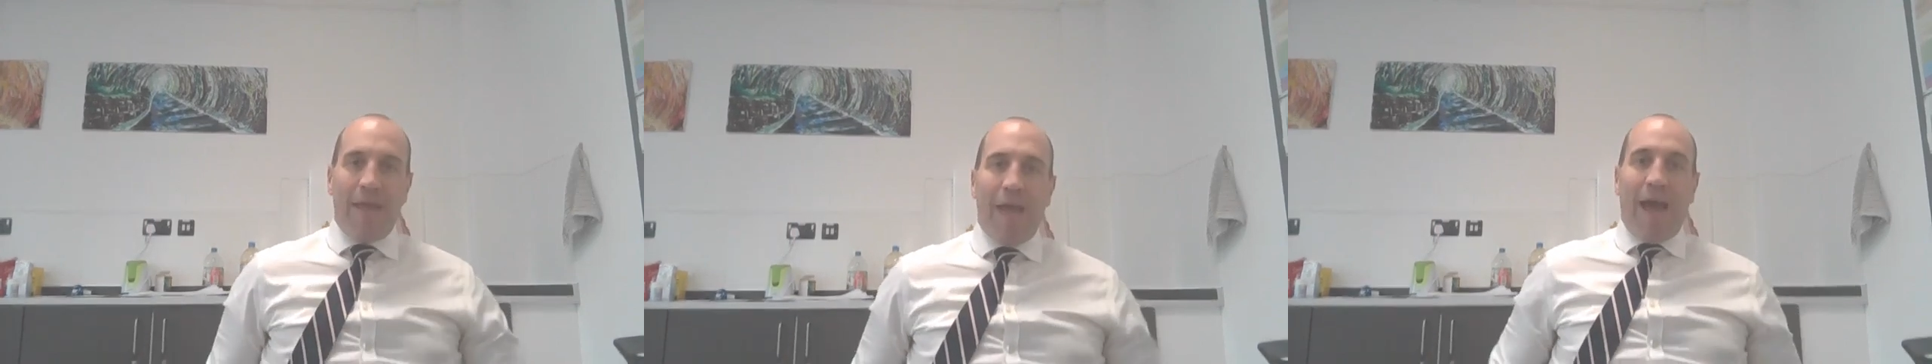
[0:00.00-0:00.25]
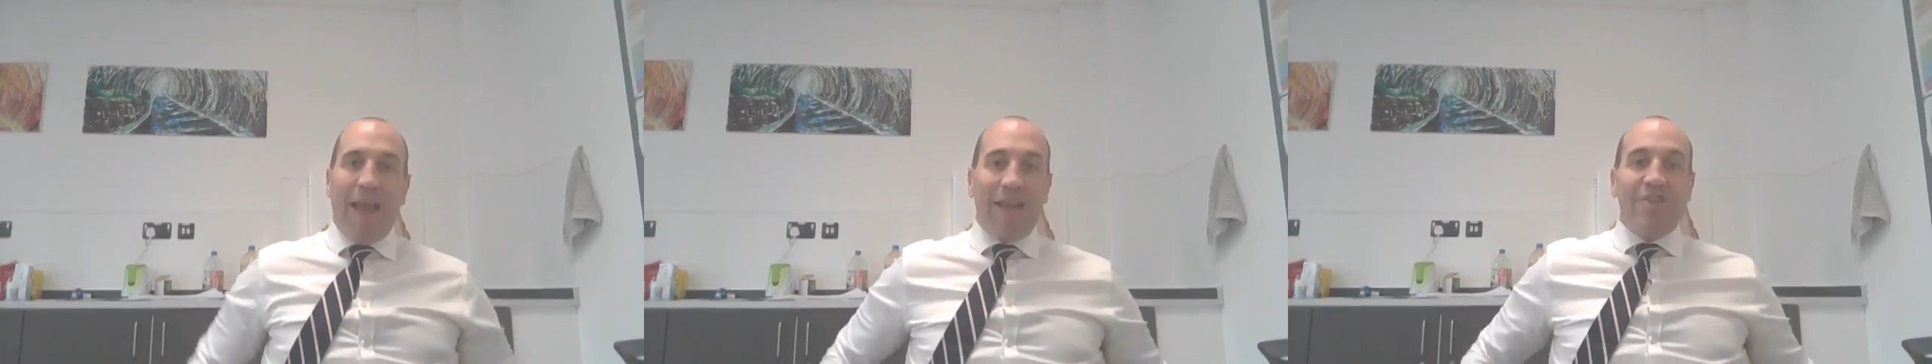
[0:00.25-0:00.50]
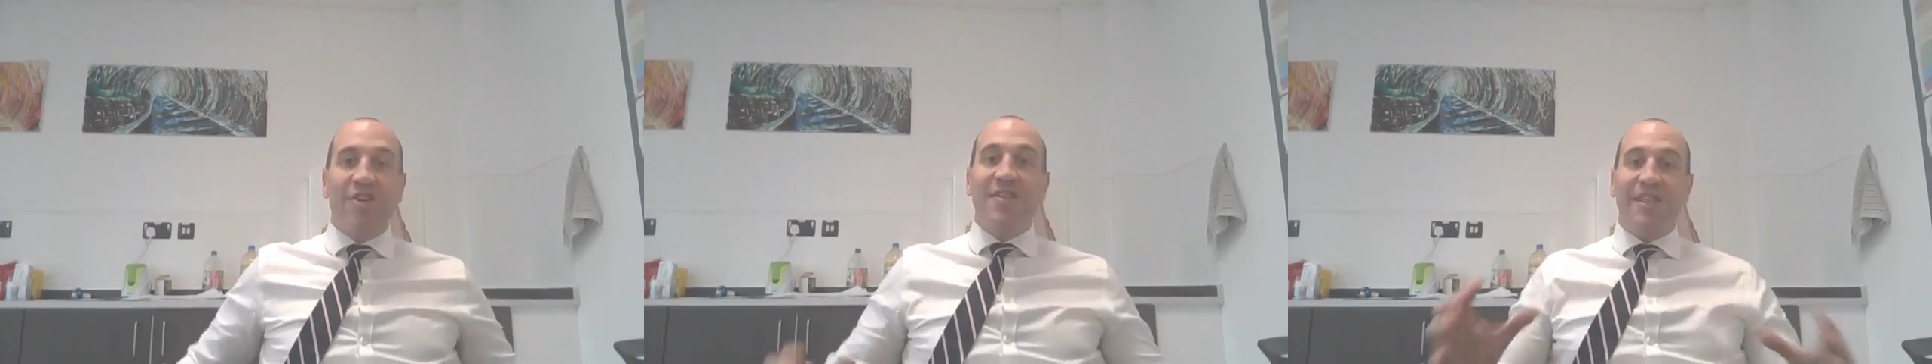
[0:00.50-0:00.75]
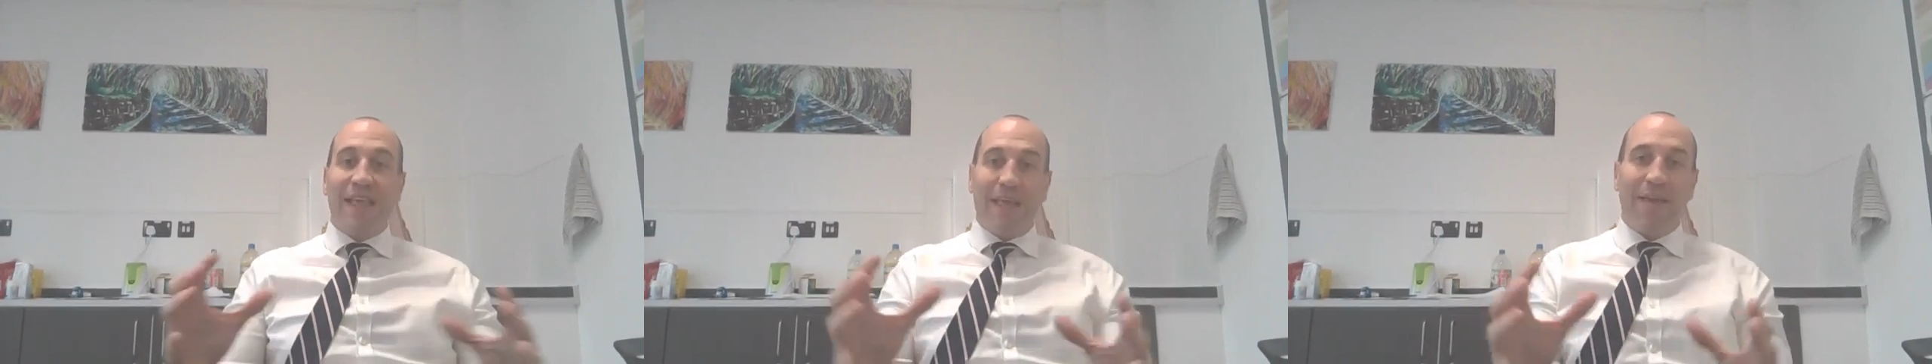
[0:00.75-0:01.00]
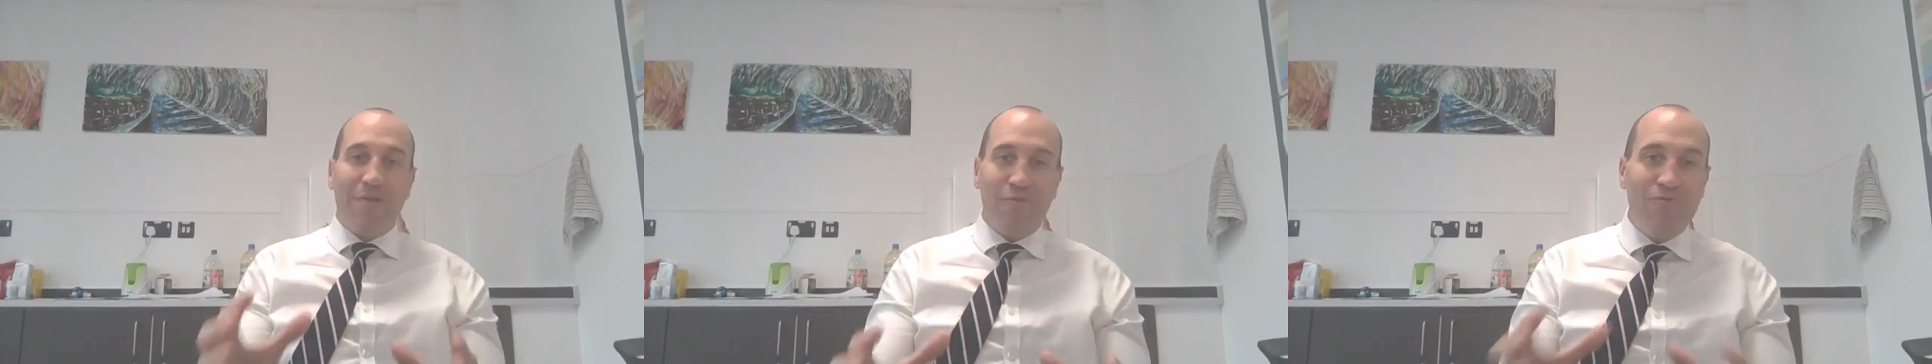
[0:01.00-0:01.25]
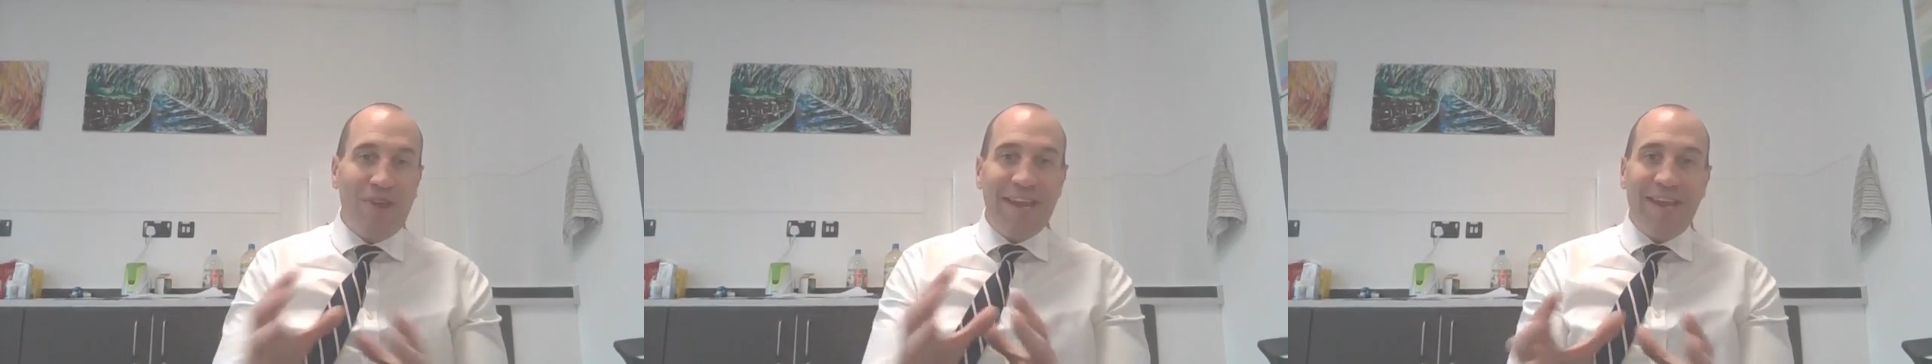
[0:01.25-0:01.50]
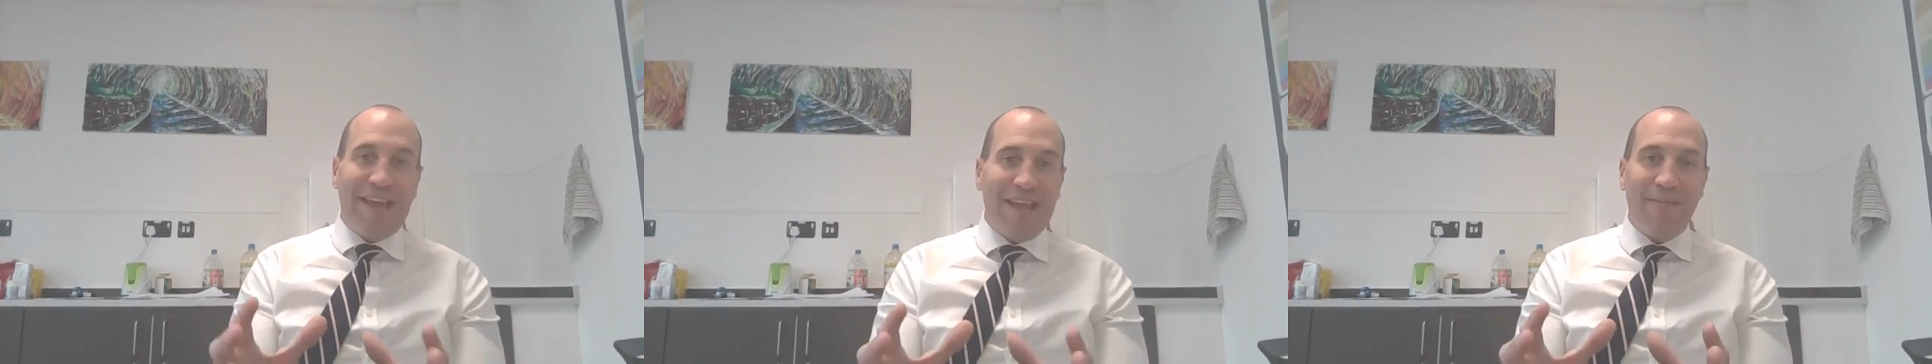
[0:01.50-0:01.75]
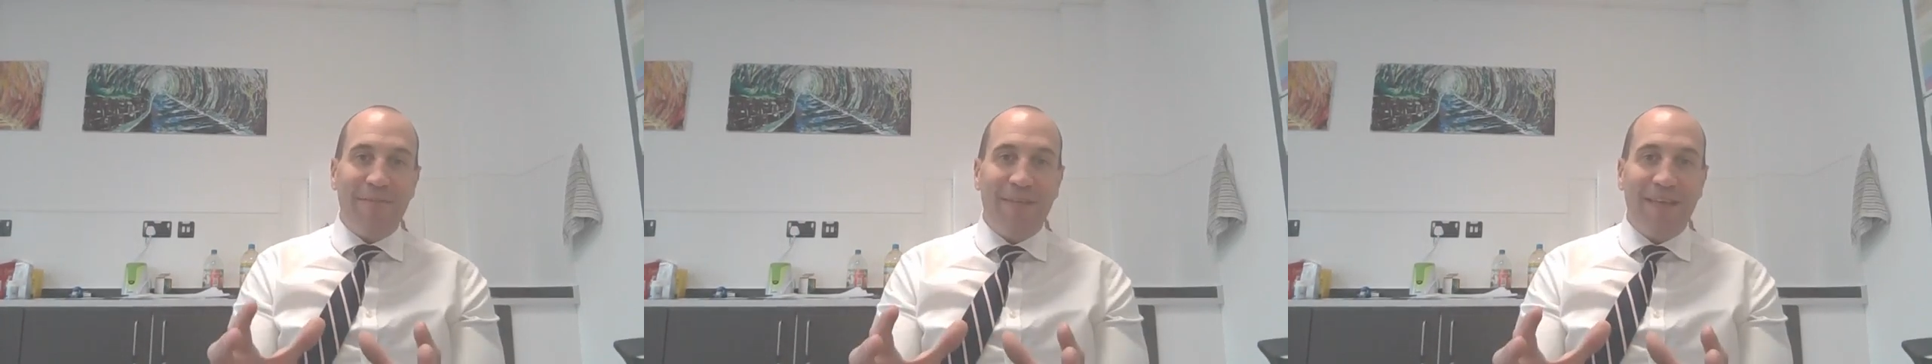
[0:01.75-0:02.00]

And I just think reading